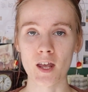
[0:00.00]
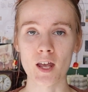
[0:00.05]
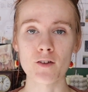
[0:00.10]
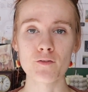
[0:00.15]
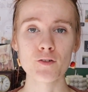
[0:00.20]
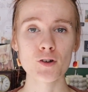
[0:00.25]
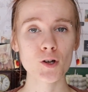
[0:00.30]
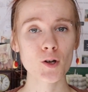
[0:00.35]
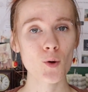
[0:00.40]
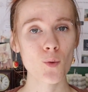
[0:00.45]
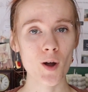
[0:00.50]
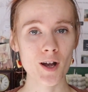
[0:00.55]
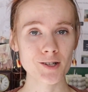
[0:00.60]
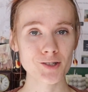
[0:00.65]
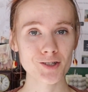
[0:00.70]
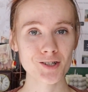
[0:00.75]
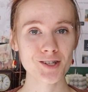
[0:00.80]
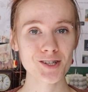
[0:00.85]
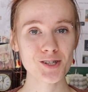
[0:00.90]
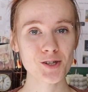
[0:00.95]
If you're
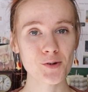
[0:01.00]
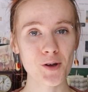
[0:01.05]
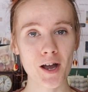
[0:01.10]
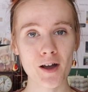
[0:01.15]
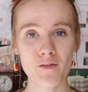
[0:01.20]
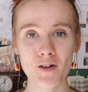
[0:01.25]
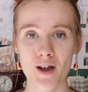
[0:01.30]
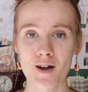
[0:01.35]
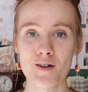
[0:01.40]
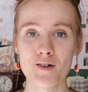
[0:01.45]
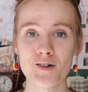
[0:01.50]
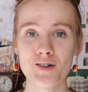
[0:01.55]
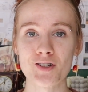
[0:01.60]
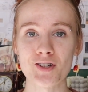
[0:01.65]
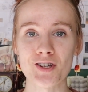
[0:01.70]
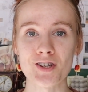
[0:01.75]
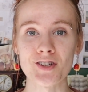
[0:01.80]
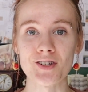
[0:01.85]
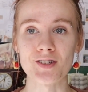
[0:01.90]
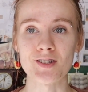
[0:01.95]
questioning you have
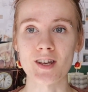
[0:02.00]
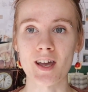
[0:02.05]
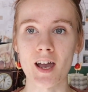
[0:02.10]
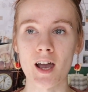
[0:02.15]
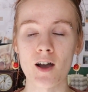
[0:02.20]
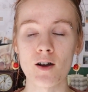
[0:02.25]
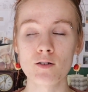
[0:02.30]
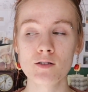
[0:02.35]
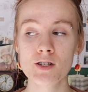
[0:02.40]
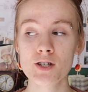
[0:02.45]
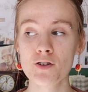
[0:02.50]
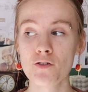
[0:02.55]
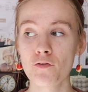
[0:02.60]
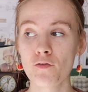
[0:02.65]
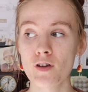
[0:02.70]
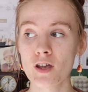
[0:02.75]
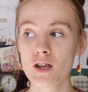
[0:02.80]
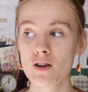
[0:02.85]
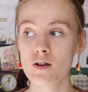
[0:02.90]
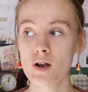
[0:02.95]
allergies, how do you
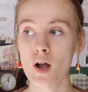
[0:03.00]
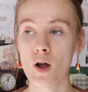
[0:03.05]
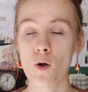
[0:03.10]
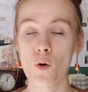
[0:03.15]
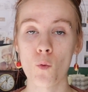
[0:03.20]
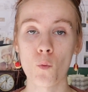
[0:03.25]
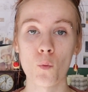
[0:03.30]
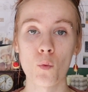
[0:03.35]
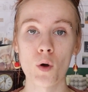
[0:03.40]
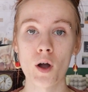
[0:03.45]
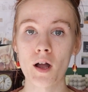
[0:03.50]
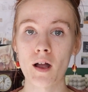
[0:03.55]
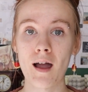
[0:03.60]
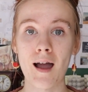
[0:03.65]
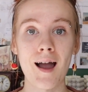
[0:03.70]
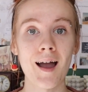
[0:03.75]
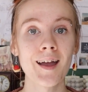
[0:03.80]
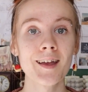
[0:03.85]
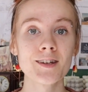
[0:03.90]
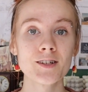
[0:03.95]
figure out what
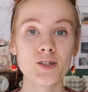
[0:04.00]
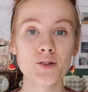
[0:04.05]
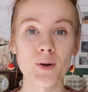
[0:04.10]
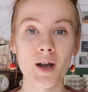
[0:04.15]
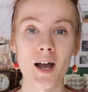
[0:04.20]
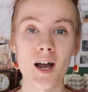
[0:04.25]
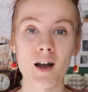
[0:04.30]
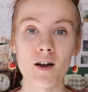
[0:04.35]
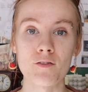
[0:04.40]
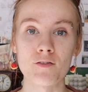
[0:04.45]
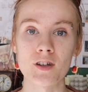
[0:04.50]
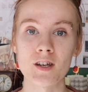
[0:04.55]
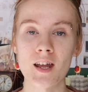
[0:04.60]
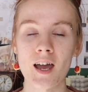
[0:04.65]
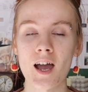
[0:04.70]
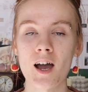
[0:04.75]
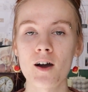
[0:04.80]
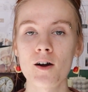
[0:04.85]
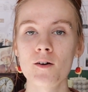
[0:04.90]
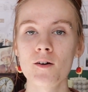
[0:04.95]
kind you have, and
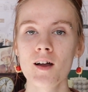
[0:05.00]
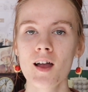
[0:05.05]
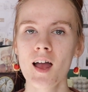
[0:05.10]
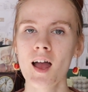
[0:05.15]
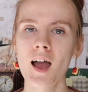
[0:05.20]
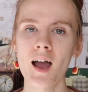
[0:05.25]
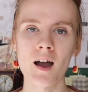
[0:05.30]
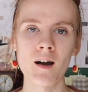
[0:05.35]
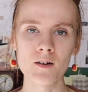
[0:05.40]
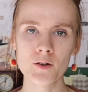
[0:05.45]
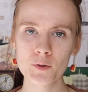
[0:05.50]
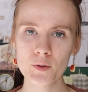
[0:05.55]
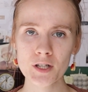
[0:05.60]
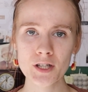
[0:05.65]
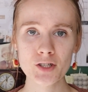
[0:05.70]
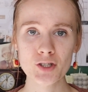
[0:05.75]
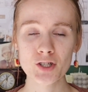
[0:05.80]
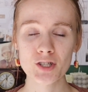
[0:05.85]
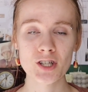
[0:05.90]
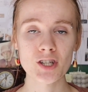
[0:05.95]
how do
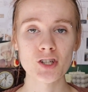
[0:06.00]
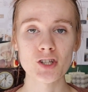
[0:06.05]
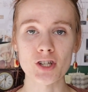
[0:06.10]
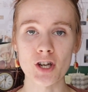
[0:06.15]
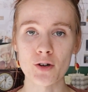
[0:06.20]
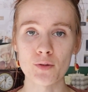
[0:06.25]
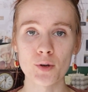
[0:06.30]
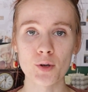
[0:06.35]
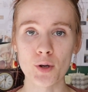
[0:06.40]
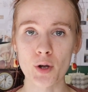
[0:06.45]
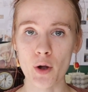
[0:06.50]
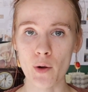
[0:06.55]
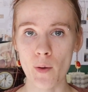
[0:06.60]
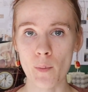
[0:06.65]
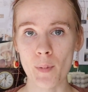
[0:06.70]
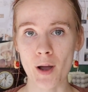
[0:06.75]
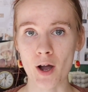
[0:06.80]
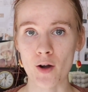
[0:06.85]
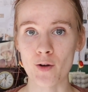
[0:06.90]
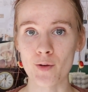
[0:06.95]
we just in general go
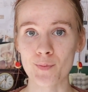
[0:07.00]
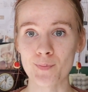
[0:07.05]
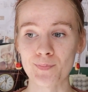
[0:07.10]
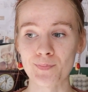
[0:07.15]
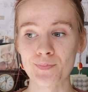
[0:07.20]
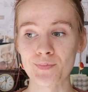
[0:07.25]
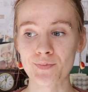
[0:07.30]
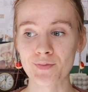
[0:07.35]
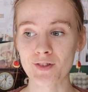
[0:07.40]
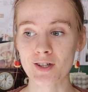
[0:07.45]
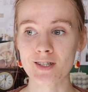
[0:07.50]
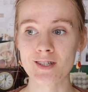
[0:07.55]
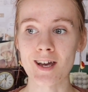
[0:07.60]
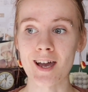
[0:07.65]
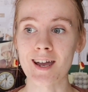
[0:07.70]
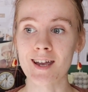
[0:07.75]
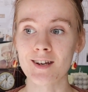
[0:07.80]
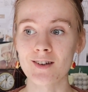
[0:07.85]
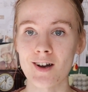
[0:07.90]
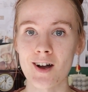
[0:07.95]
about the
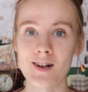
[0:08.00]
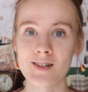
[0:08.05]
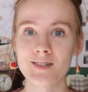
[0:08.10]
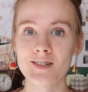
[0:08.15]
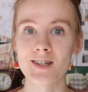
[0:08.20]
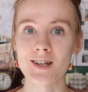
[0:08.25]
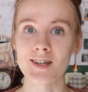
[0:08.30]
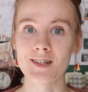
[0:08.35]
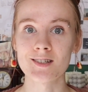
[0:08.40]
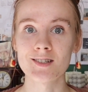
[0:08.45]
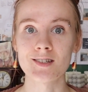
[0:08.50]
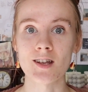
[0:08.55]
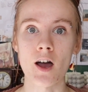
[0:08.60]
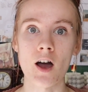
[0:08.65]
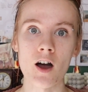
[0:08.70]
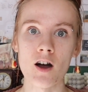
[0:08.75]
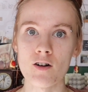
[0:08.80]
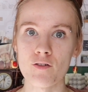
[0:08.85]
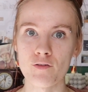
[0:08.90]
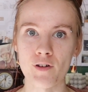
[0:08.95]
diagnostics
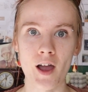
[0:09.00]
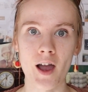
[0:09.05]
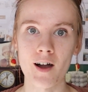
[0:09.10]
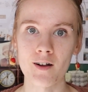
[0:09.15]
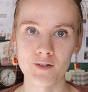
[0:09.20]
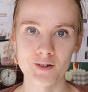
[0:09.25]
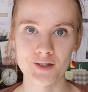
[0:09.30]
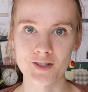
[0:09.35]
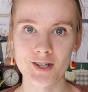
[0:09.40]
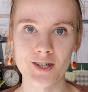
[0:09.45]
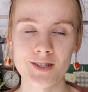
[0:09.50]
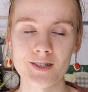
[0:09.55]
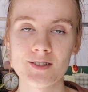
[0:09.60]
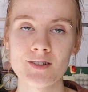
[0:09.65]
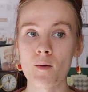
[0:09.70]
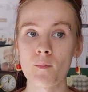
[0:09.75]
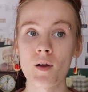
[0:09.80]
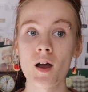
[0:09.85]
of allergies?